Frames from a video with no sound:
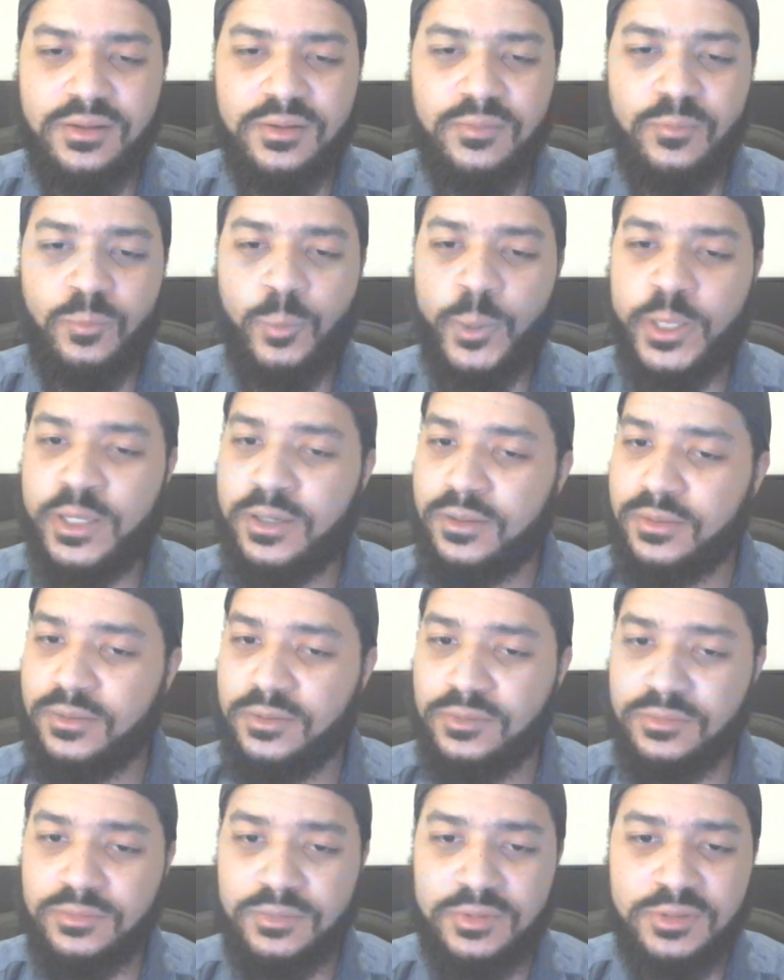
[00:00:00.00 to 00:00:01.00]
when
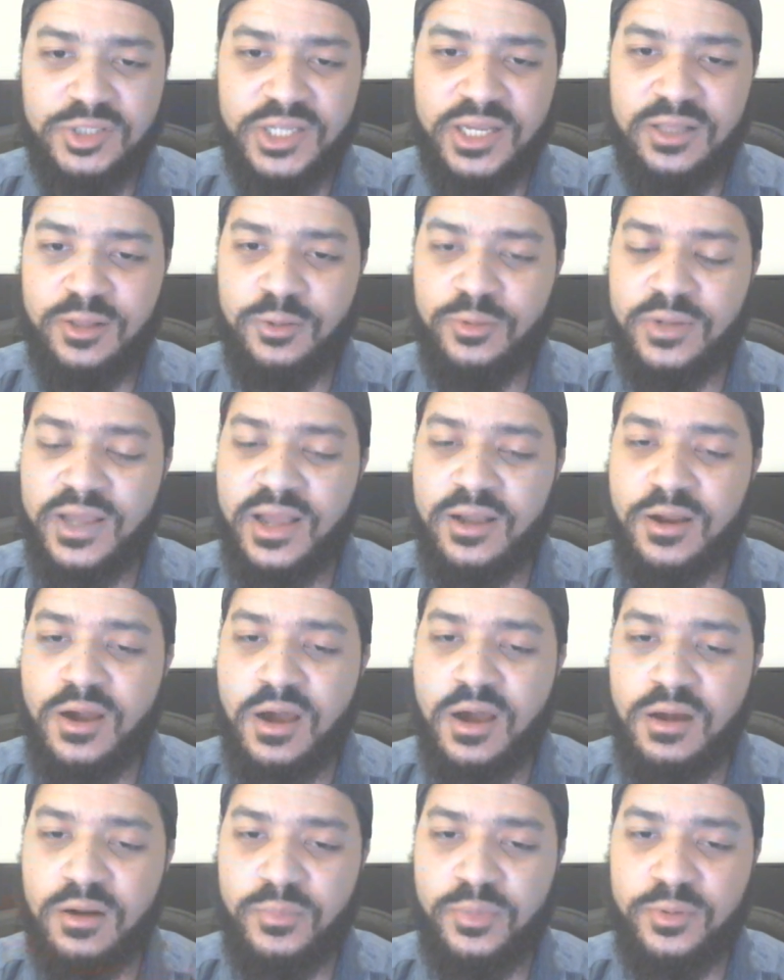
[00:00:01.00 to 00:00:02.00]
J-Lo got
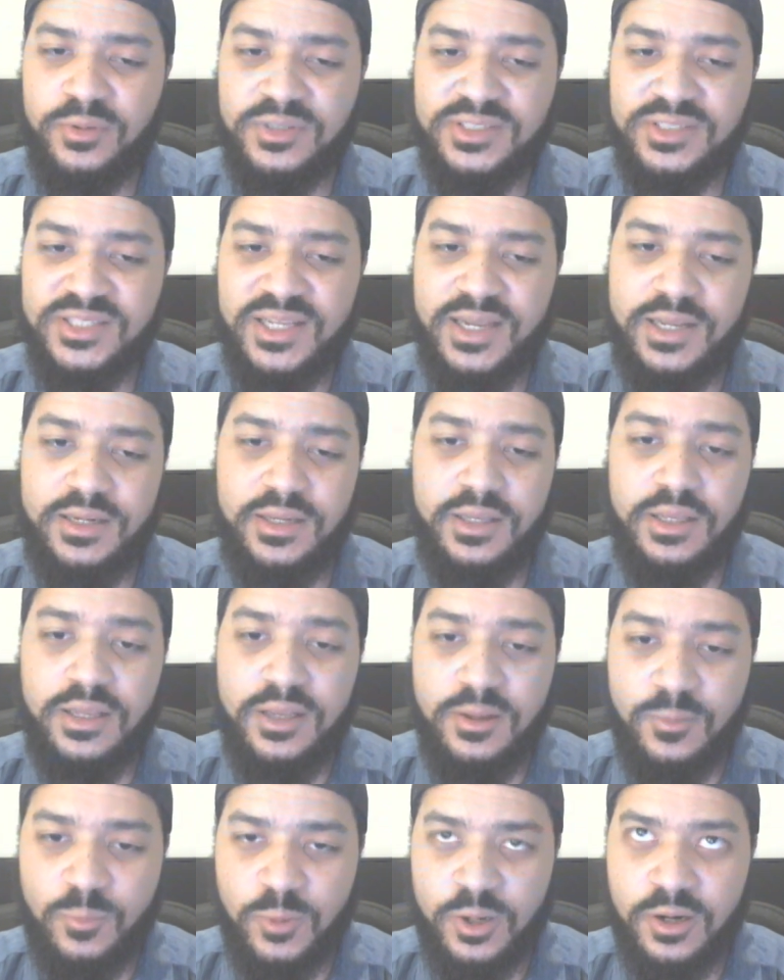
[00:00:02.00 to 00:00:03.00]
caught up on saying the
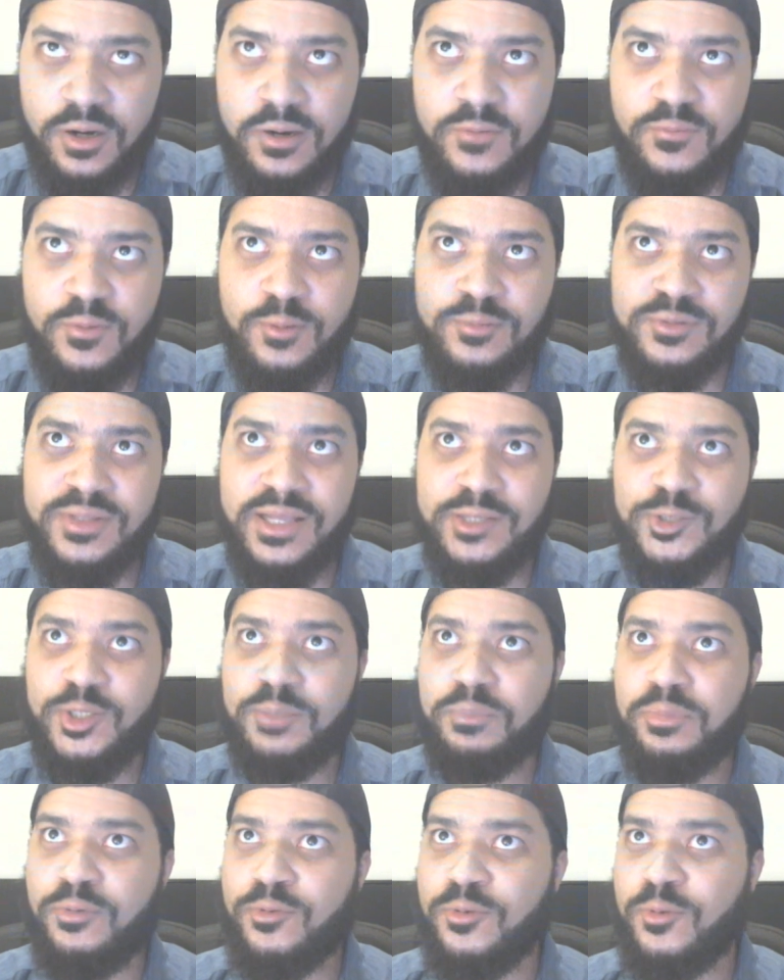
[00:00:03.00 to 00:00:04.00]
N-word, folks were like, she
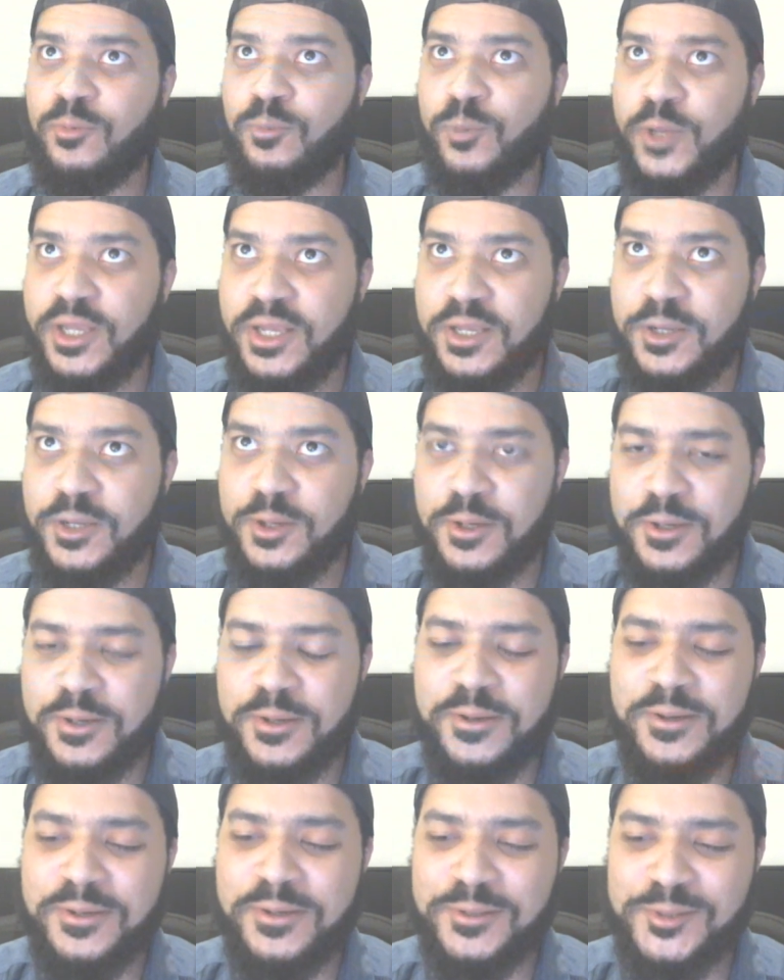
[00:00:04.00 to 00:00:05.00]
Puerto
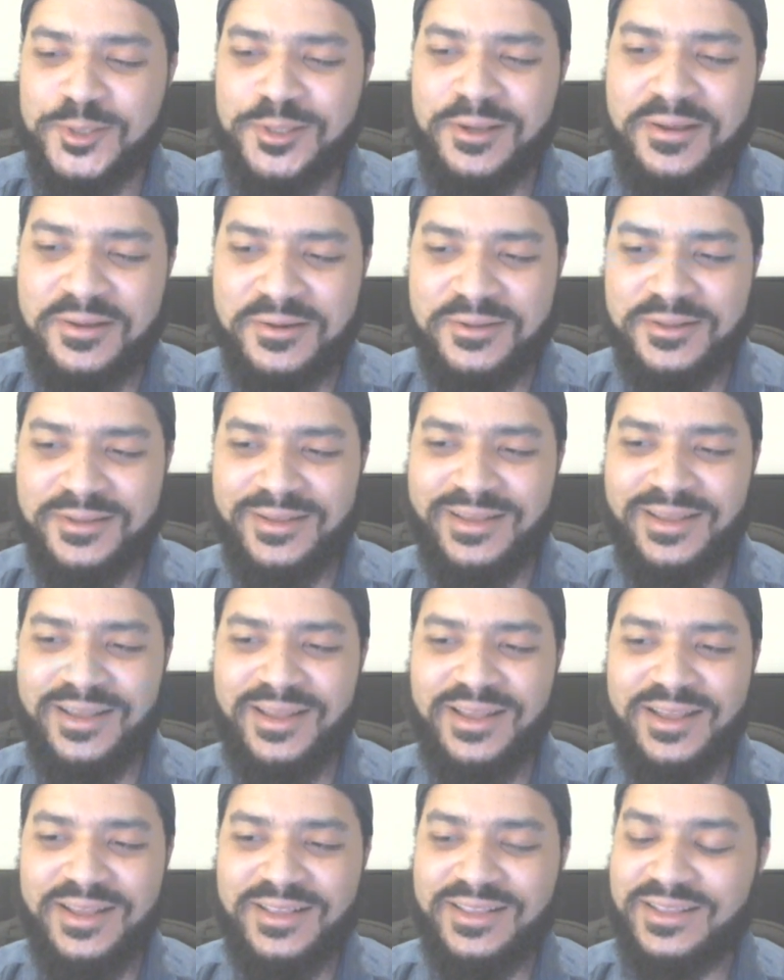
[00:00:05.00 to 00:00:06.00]
Rican, Shawnee.
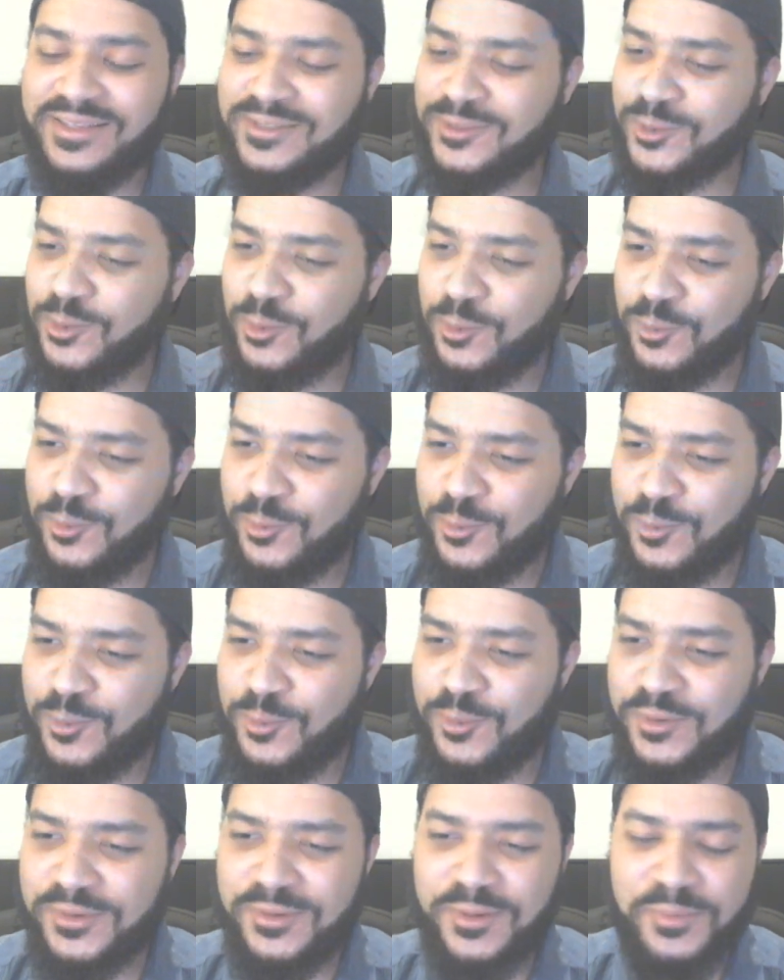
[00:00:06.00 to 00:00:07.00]
It's
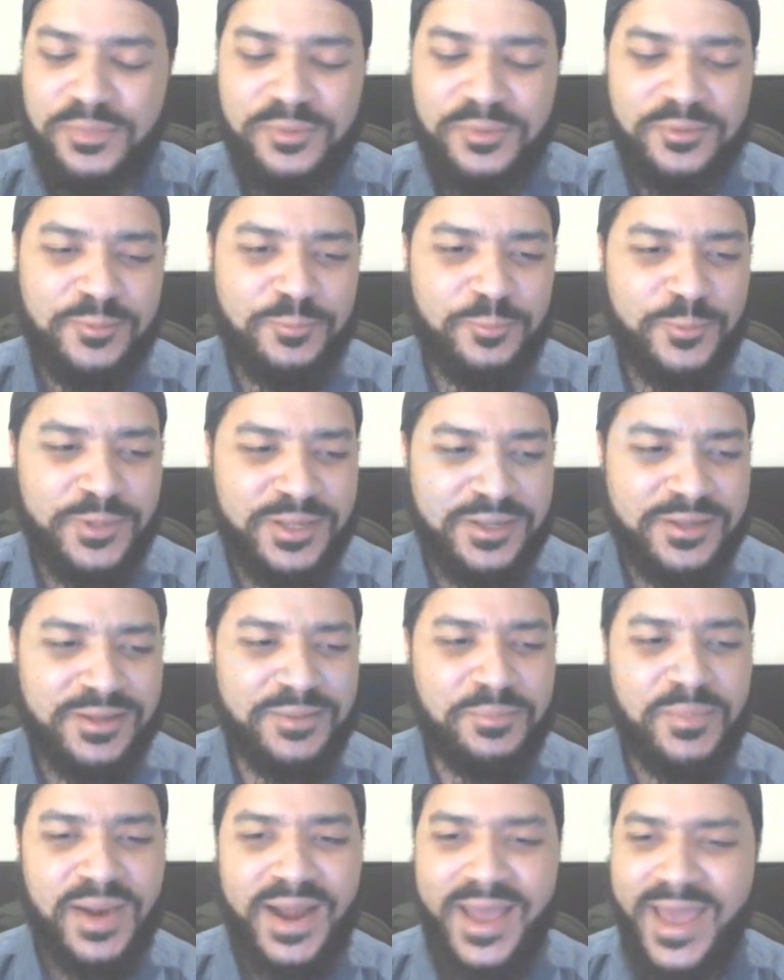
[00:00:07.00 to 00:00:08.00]
cool, you know, Puerto
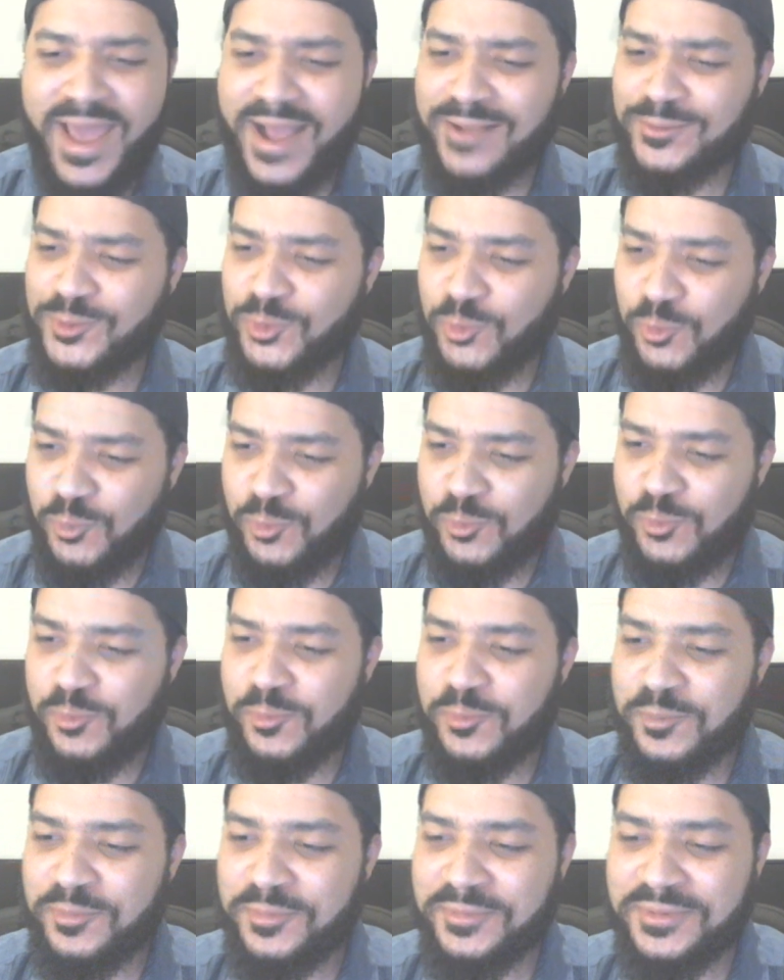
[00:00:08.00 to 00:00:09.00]
Rican black
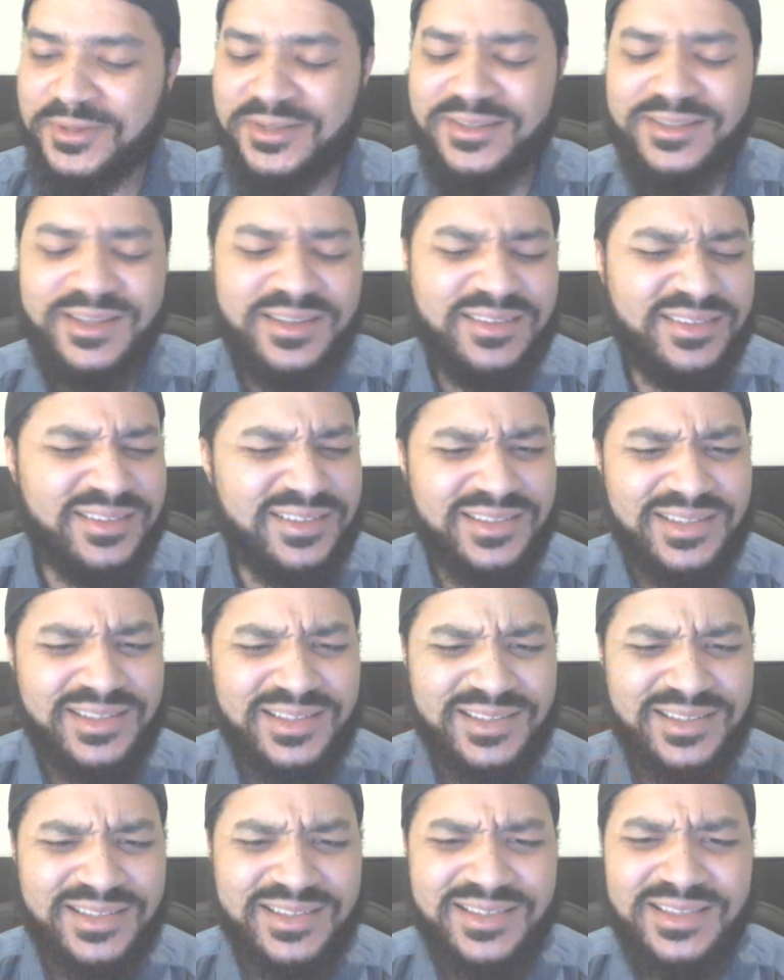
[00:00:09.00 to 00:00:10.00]
too. And like,
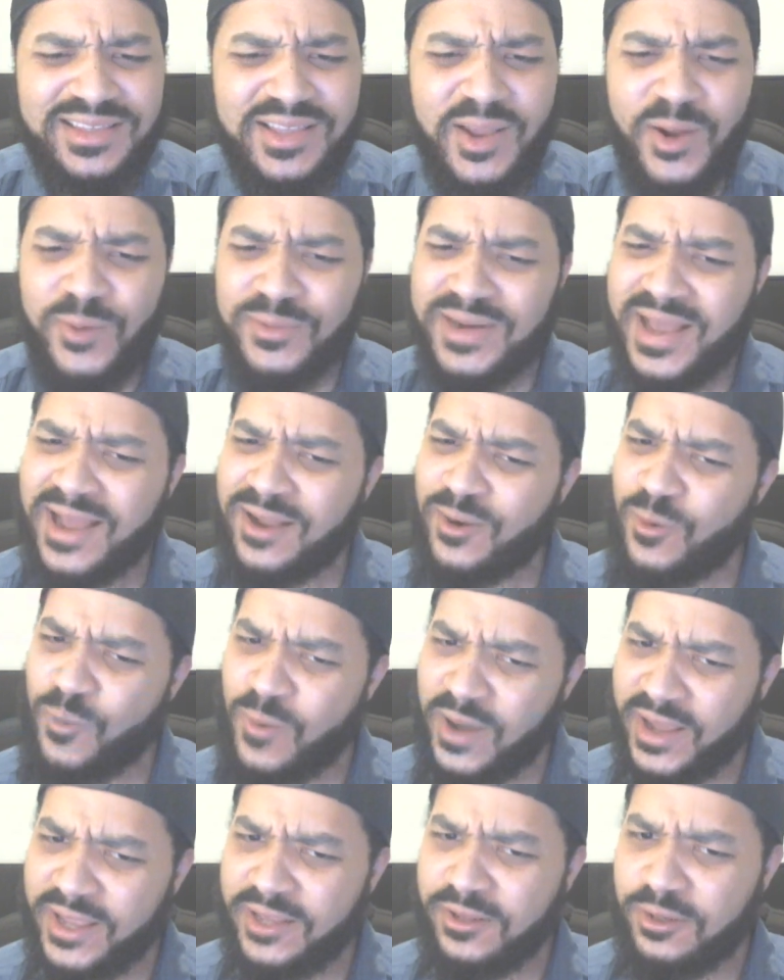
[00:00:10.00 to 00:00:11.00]
no, not
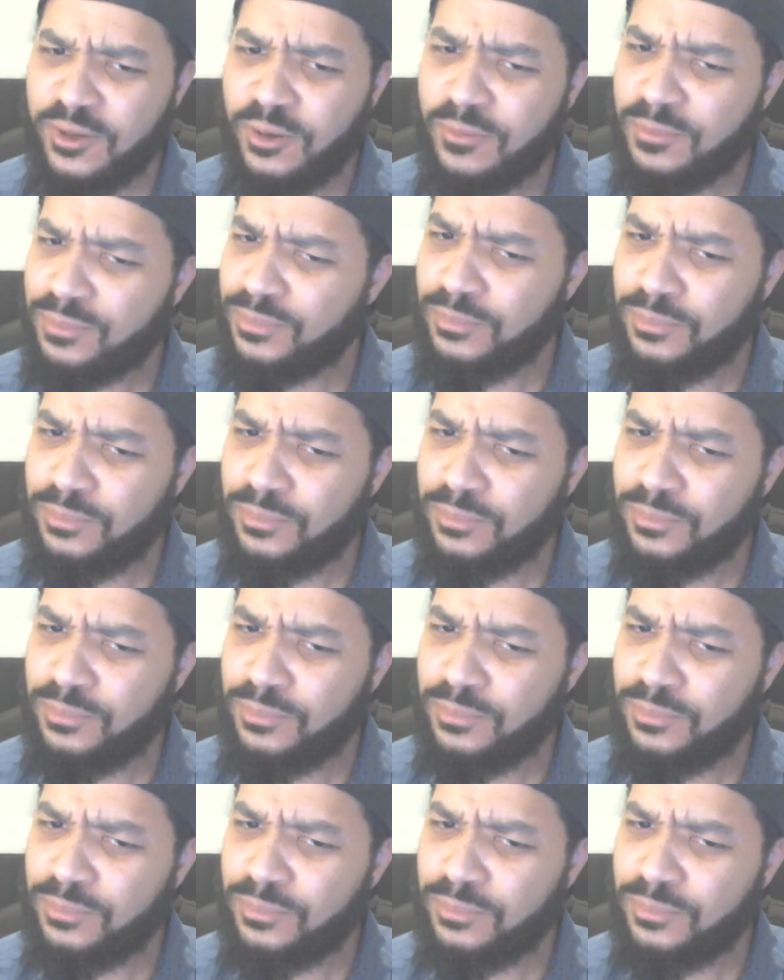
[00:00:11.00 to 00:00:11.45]
quite. No,